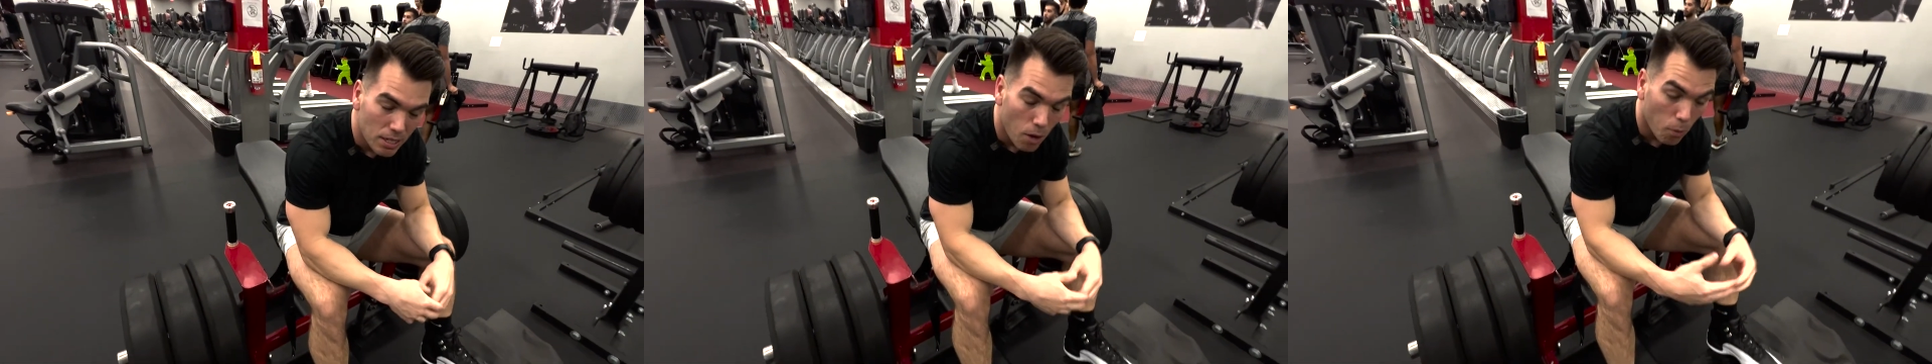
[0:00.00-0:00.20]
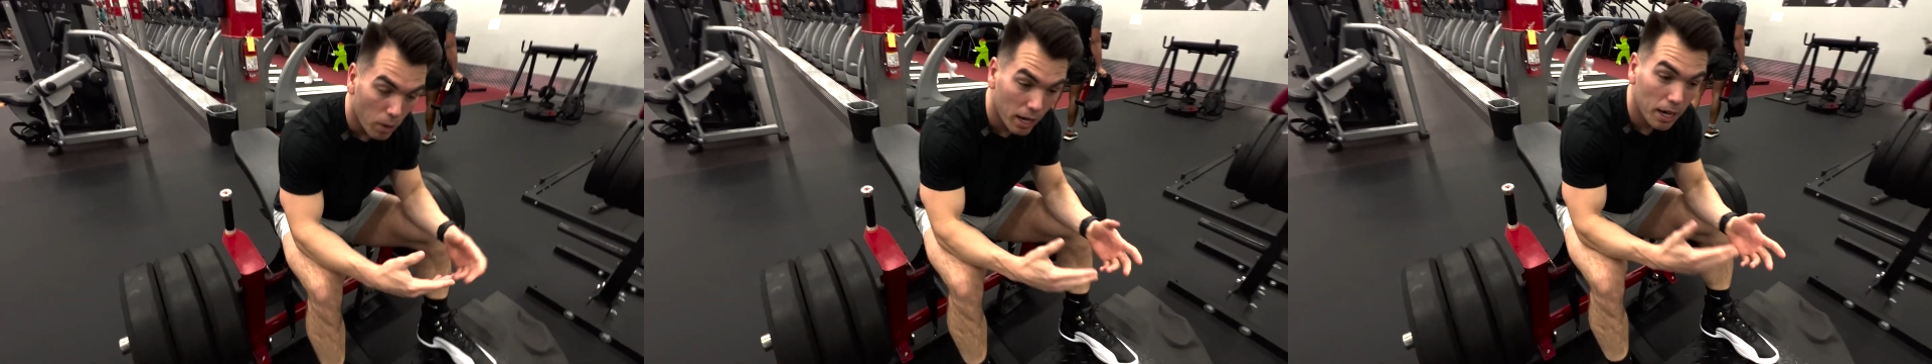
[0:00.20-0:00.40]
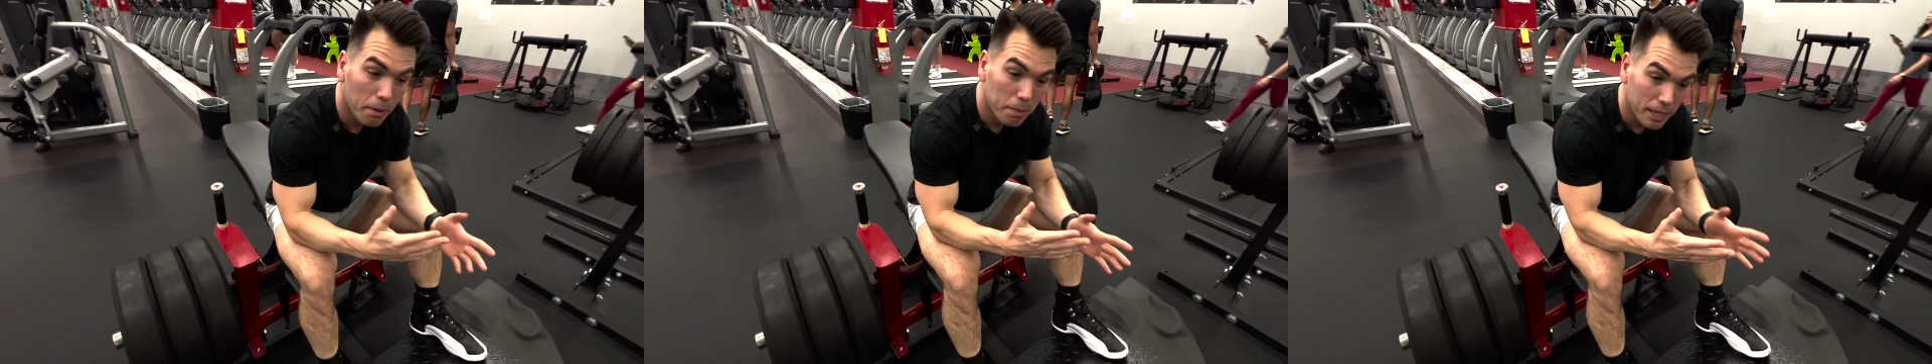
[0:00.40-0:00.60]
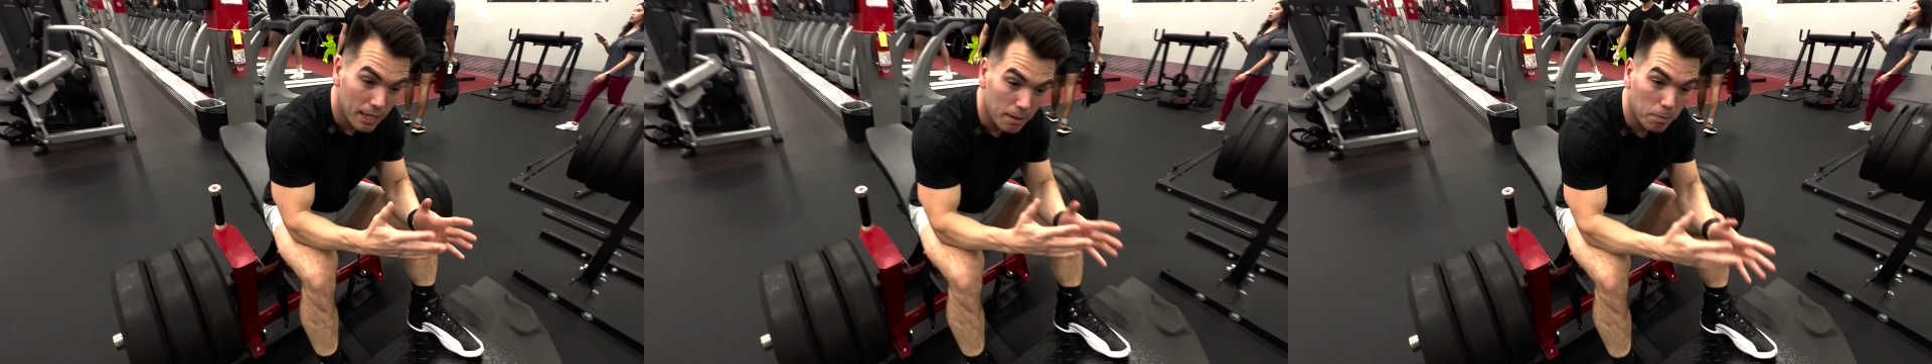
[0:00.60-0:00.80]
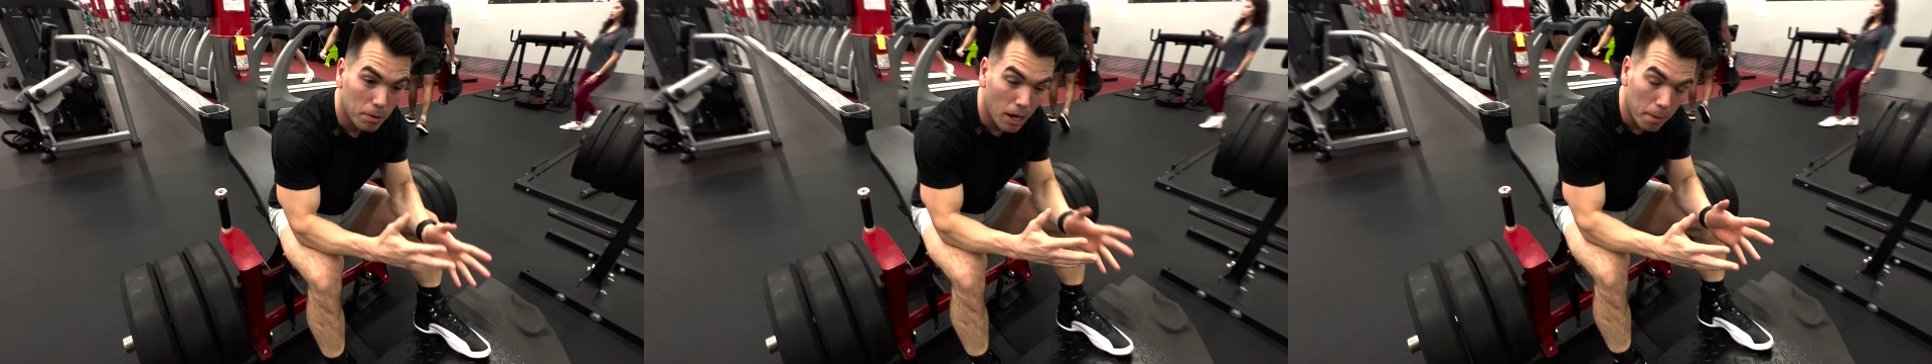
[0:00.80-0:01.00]
we're gonna be
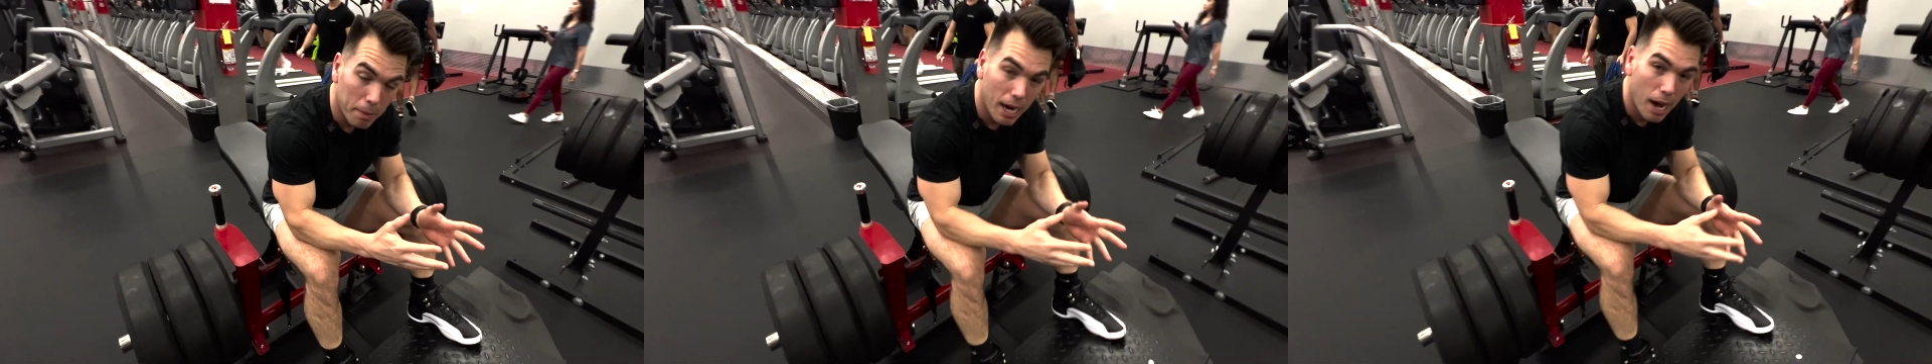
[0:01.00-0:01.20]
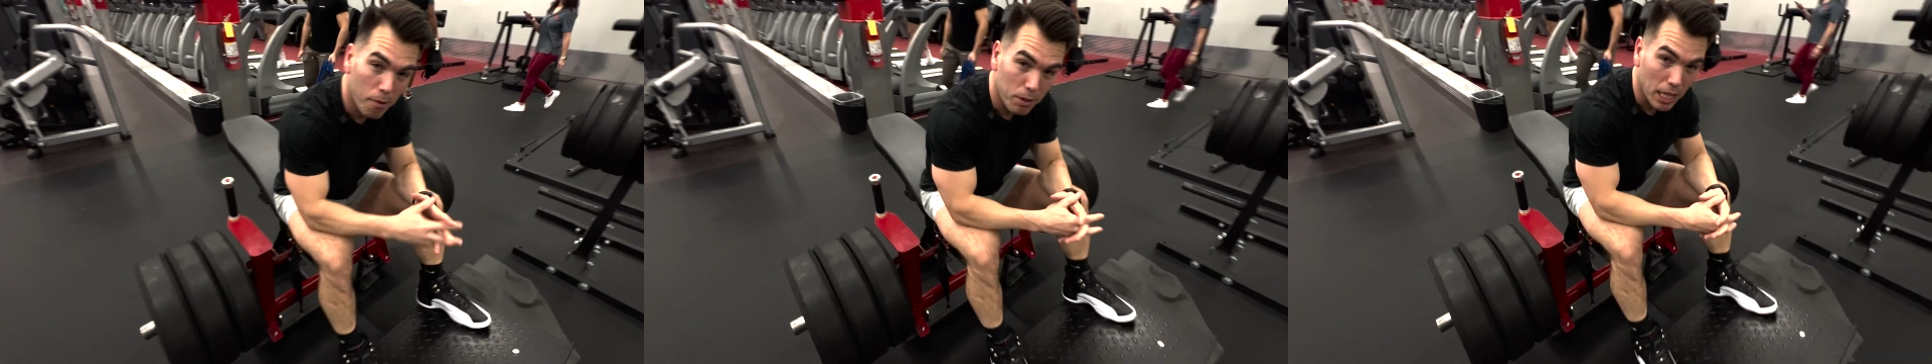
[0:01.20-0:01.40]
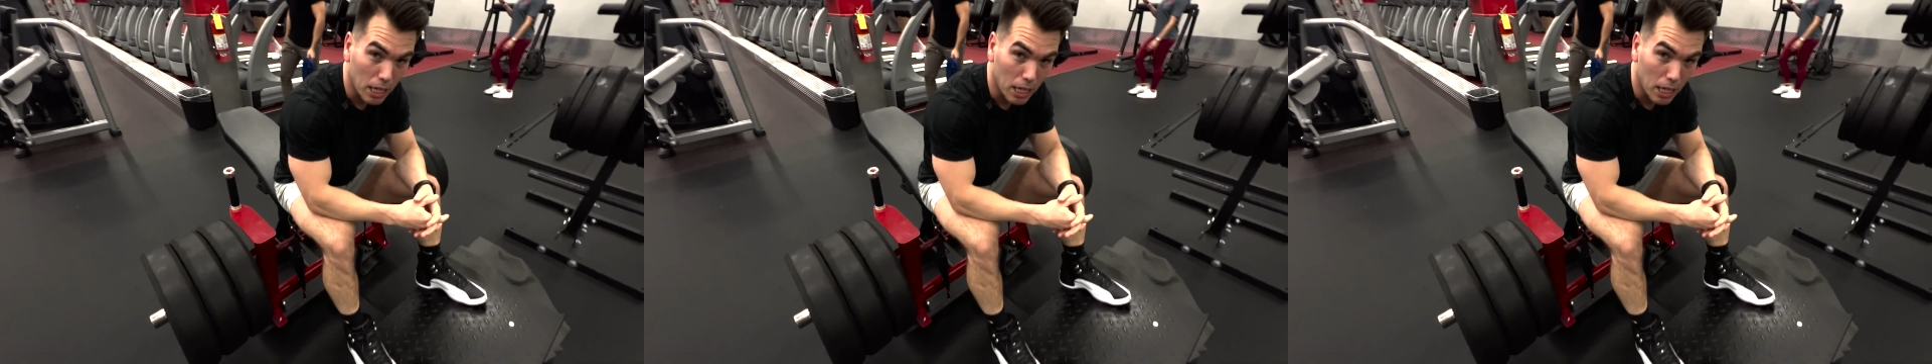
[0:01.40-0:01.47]
coming out with a